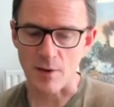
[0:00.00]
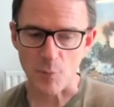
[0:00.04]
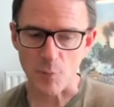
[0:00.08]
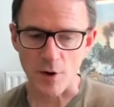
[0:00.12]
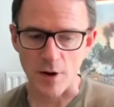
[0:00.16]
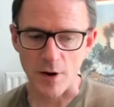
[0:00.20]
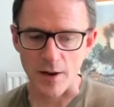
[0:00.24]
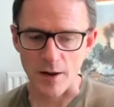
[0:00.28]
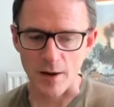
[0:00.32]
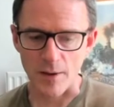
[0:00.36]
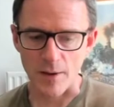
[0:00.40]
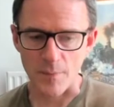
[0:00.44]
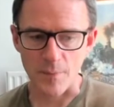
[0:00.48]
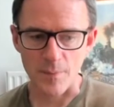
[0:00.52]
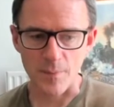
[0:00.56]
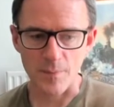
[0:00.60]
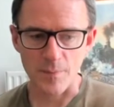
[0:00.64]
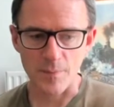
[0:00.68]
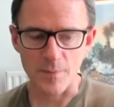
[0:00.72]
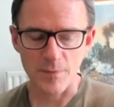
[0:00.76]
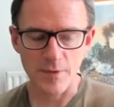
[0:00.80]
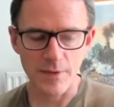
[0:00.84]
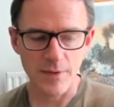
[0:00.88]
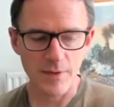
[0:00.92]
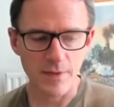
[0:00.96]
But
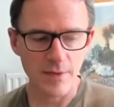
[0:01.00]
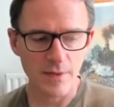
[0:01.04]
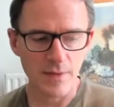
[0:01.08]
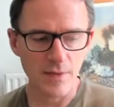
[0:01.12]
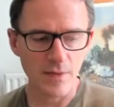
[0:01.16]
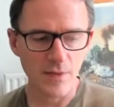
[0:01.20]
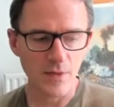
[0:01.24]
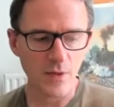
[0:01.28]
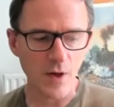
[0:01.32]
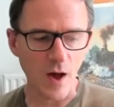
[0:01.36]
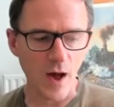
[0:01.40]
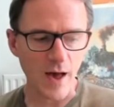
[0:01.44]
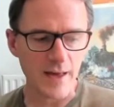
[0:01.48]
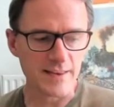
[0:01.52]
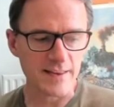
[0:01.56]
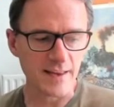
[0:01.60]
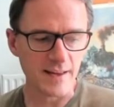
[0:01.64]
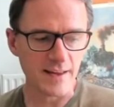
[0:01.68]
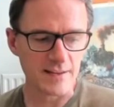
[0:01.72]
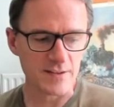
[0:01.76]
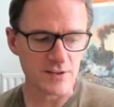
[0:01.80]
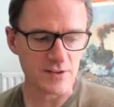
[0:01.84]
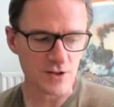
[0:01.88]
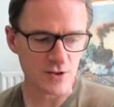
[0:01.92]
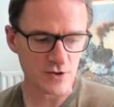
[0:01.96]
I
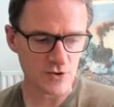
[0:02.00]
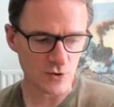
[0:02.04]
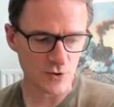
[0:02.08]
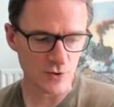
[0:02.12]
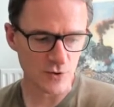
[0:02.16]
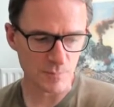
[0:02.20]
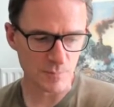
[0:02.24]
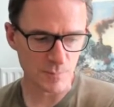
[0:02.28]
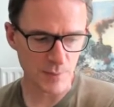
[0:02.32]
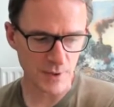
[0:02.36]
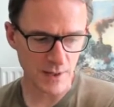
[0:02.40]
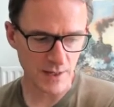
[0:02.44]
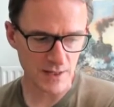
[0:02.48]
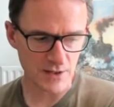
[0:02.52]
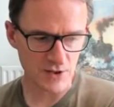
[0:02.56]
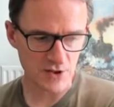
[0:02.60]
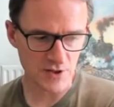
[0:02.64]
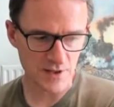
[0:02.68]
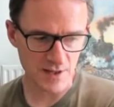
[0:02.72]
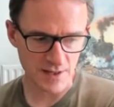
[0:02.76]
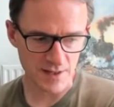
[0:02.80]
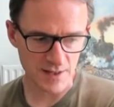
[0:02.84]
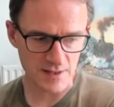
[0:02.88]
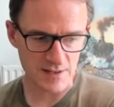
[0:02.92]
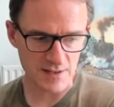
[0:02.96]
think to sort of pitch
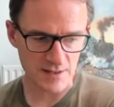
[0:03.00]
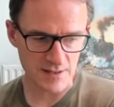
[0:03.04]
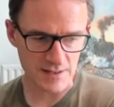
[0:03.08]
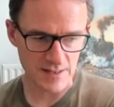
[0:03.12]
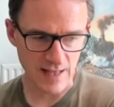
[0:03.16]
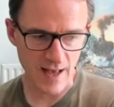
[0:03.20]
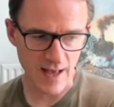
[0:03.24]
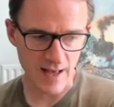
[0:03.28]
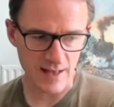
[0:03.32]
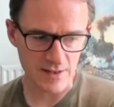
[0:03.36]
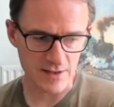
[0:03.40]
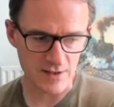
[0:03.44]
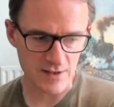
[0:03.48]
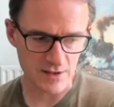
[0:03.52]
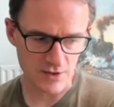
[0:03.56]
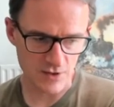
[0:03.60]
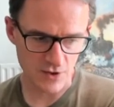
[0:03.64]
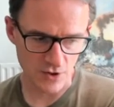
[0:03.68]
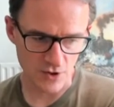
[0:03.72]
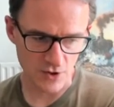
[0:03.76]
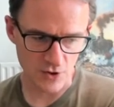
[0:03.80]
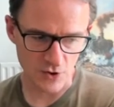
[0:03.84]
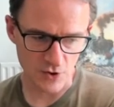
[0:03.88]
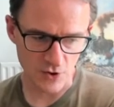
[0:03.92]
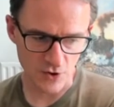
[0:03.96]
this to dads
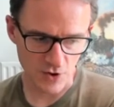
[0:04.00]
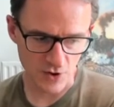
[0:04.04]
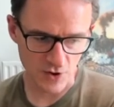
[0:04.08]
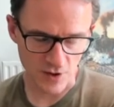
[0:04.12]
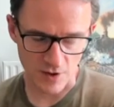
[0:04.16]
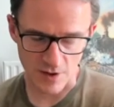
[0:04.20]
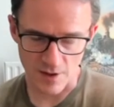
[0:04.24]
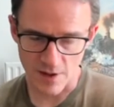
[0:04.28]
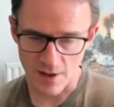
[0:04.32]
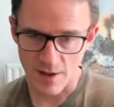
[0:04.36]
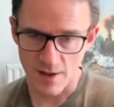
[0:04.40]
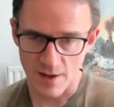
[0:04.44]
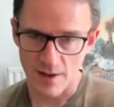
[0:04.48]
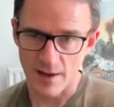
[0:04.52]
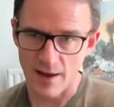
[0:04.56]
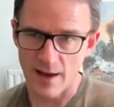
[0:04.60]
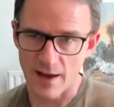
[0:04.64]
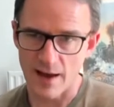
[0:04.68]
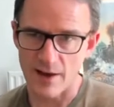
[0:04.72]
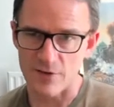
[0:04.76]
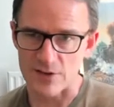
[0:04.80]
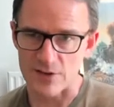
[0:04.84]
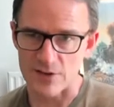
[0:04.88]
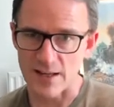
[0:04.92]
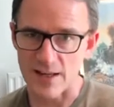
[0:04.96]
that you can
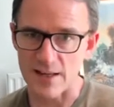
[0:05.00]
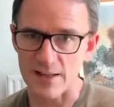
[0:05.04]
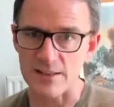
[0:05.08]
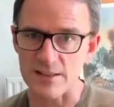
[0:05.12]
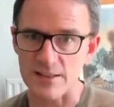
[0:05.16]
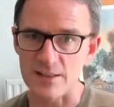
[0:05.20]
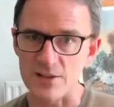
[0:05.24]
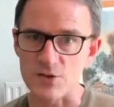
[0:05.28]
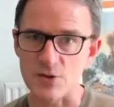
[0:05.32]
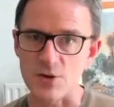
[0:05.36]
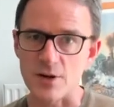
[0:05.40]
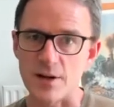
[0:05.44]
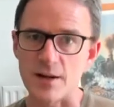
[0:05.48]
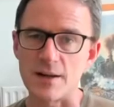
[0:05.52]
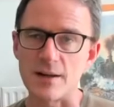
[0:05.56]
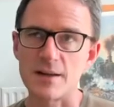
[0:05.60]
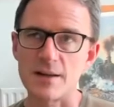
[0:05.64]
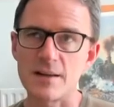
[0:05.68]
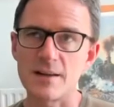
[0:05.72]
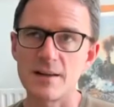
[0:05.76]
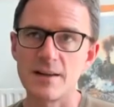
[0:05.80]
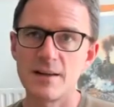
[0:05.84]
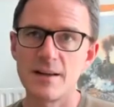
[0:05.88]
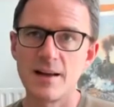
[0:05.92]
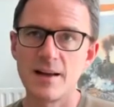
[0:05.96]
have a tasty
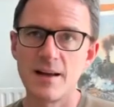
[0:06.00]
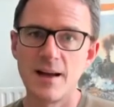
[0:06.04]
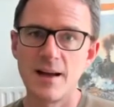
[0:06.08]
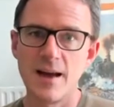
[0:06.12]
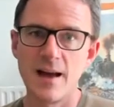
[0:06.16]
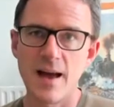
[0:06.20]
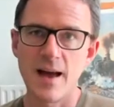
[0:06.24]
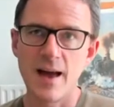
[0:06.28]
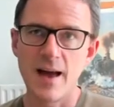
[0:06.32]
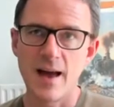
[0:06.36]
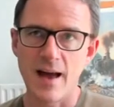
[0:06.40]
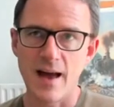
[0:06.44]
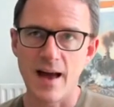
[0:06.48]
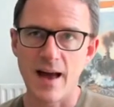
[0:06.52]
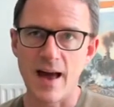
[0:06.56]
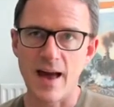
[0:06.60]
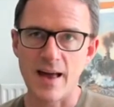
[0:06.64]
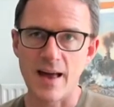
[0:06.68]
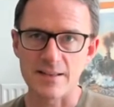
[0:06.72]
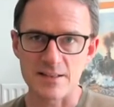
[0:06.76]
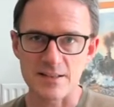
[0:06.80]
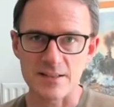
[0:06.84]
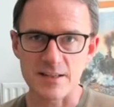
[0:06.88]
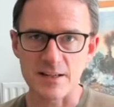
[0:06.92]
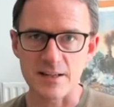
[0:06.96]
drink
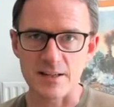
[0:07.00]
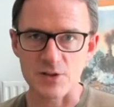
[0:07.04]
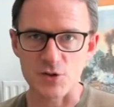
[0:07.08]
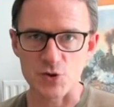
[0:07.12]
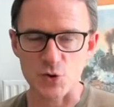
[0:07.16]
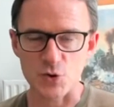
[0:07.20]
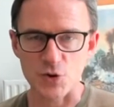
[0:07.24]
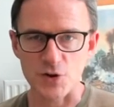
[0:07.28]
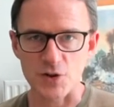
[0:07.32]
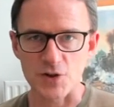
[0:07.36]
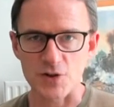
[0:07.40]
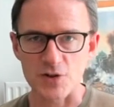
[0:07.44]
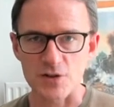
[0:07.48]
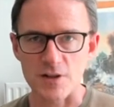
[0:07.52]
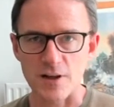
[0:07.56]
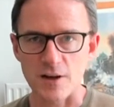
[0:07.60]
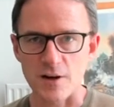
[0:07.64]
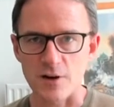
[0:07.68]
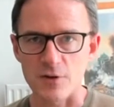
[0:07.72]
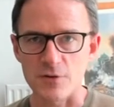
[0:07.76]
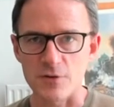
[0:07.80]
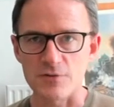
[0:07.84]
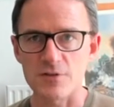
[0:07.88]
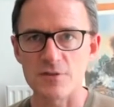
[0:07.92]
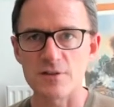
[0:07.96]
and still enjoy
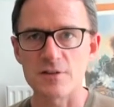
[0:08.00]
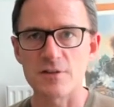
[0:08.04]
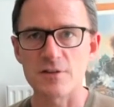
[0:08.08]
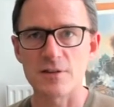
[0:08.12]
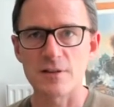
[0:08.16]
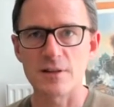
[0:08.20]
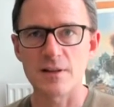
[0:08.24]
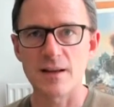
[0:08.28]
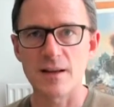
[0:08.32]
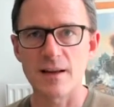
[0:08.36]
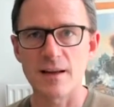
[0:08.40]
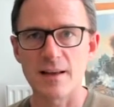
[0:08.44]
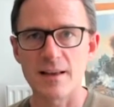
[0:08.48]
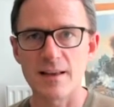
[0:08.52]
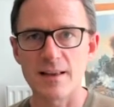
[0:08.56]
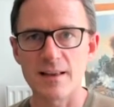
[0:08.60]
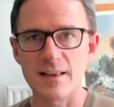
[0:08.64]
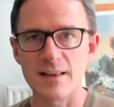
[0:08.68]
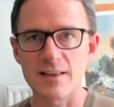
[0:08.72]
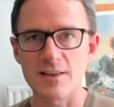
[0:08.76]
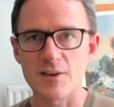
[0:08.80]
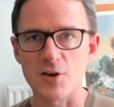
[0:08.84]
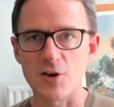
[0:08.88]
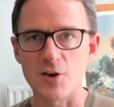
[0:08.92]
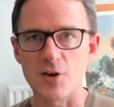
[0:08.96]
yourselves,
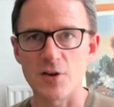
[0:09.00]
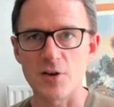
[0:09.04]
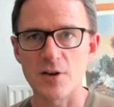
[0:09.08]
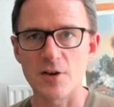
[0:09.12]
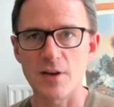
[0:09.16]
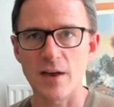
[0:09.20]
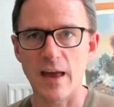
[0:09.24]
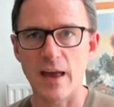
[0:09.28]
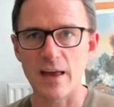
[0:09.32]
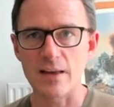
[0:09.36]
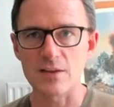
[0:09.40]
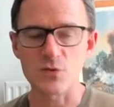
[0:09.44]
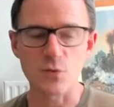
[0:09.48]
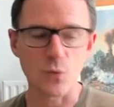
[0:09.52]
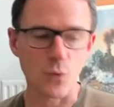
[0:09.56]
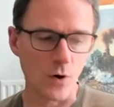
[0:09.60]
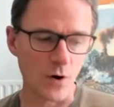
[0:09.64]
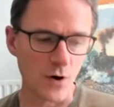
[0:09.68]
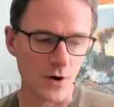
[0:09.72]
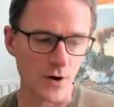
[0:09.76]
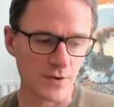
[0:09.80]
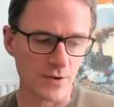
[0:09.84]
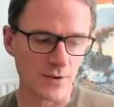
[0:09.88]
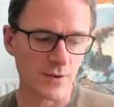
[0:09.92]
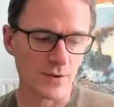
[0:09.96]
that it's
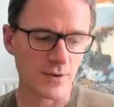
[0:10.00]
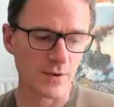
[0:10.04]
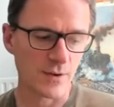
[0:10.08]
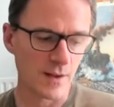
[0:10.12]
worth,